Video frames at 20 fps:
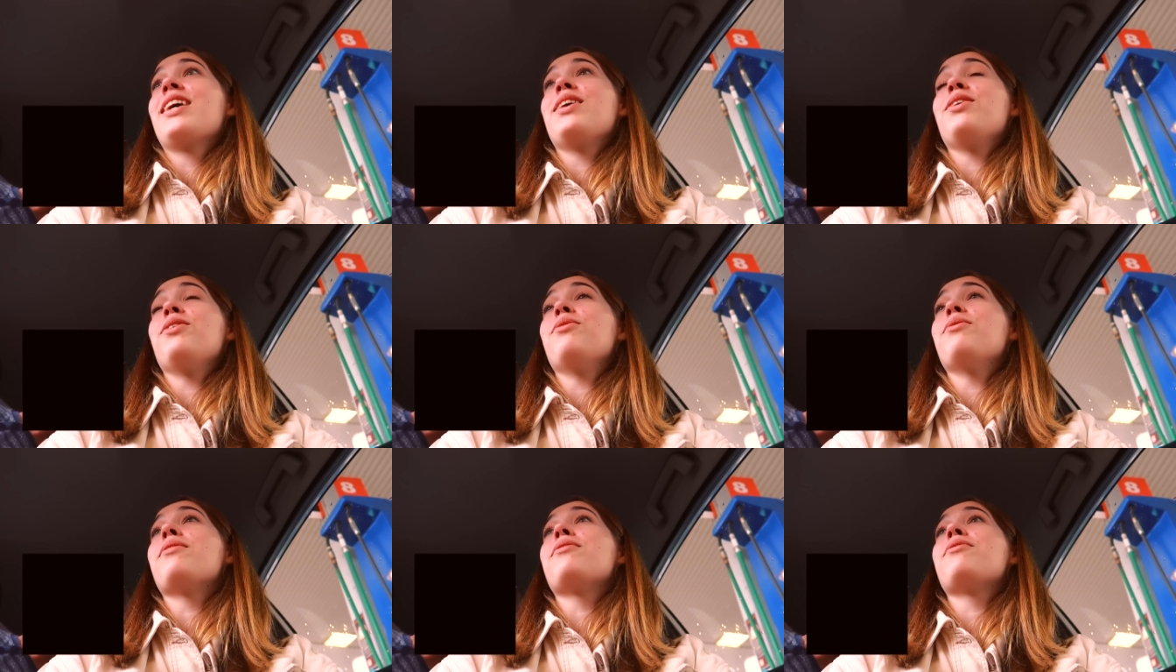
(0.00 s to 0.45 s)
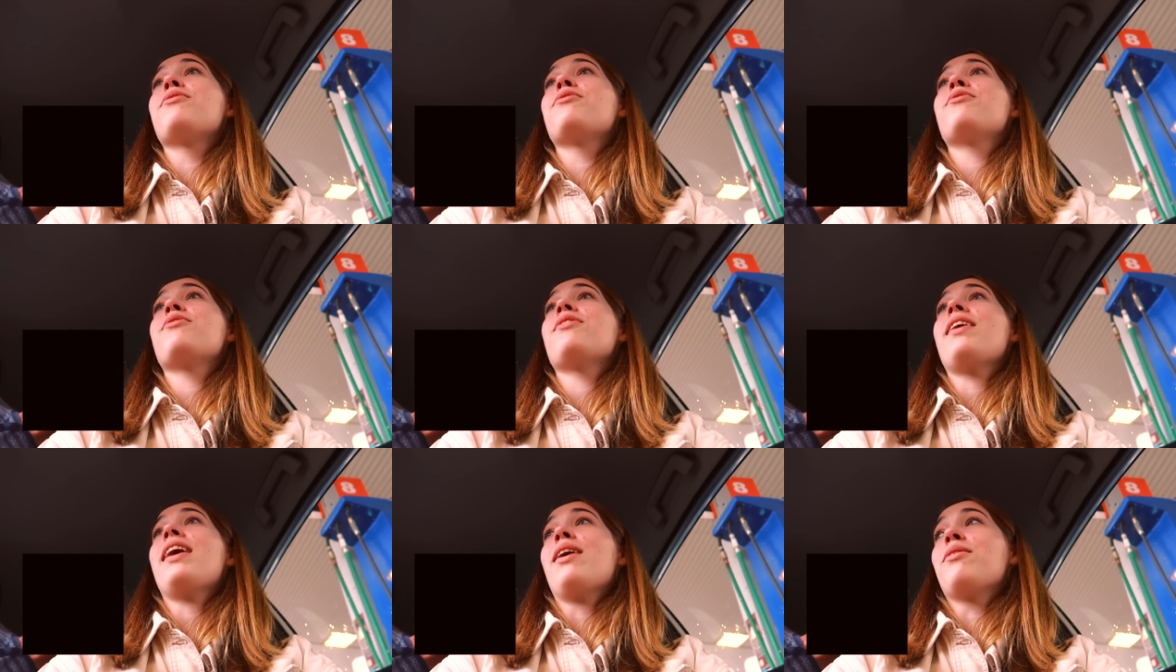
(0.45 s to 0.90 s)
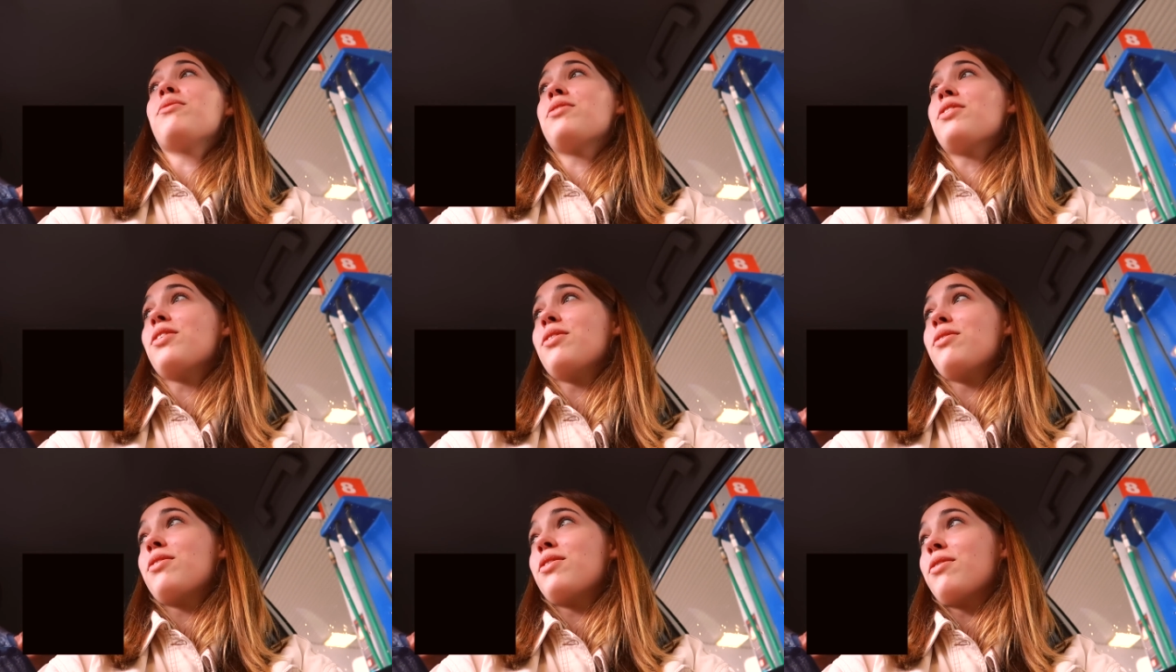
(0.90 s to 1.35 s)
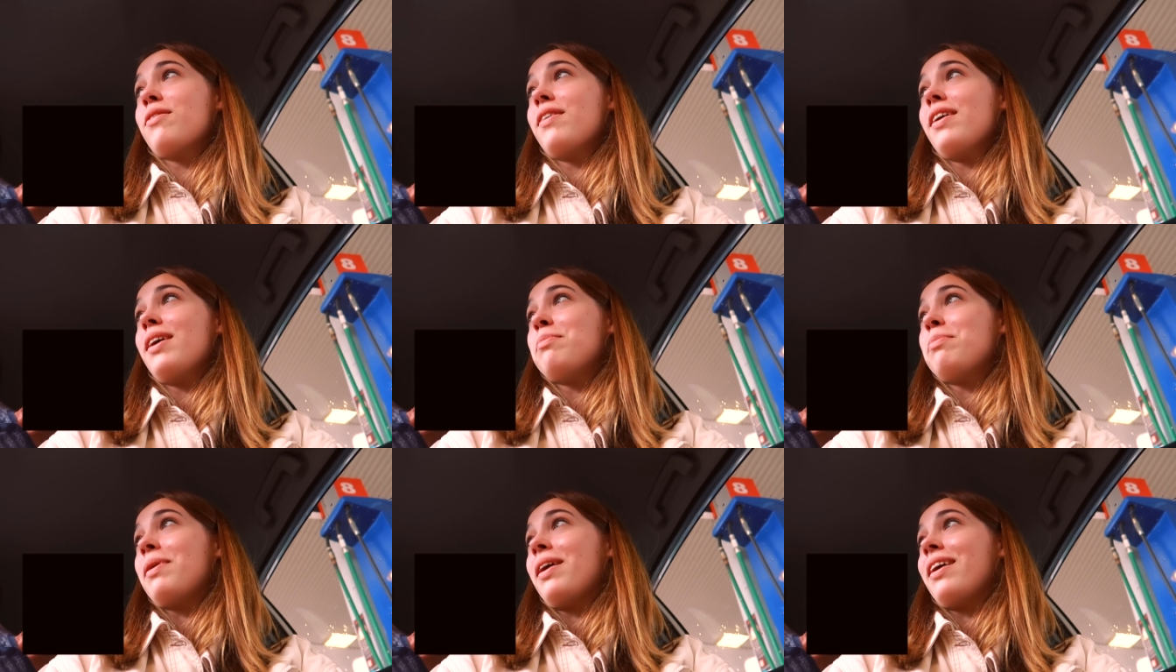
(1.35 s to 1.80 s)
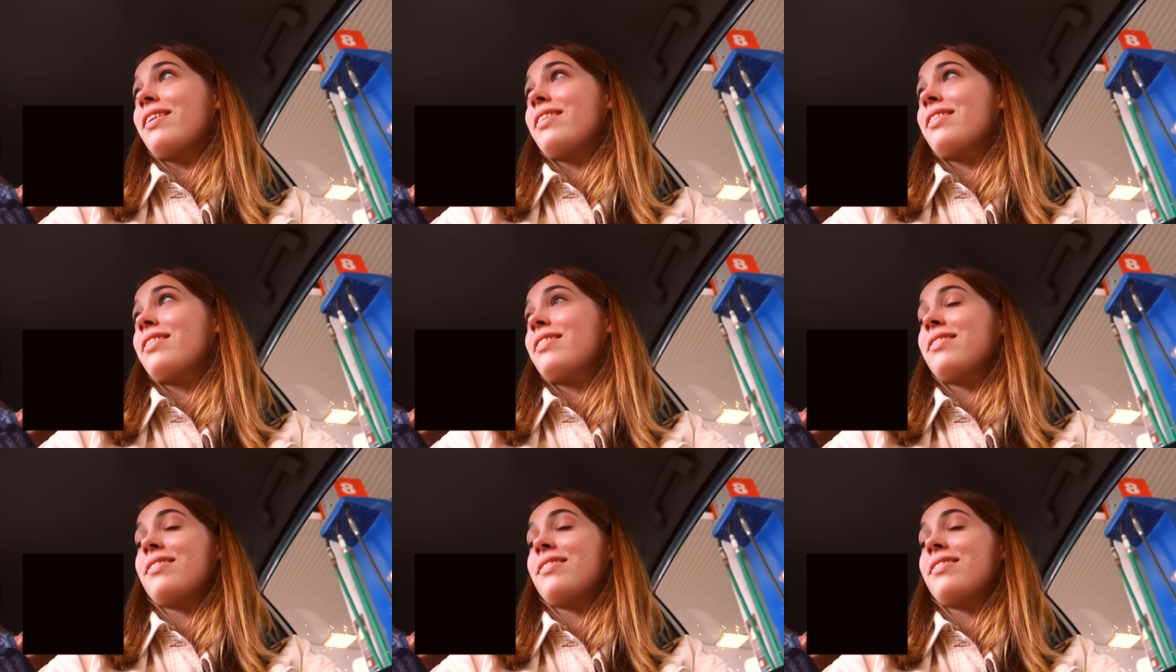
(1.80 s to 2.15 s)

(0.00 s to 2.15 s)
you have found a new career path.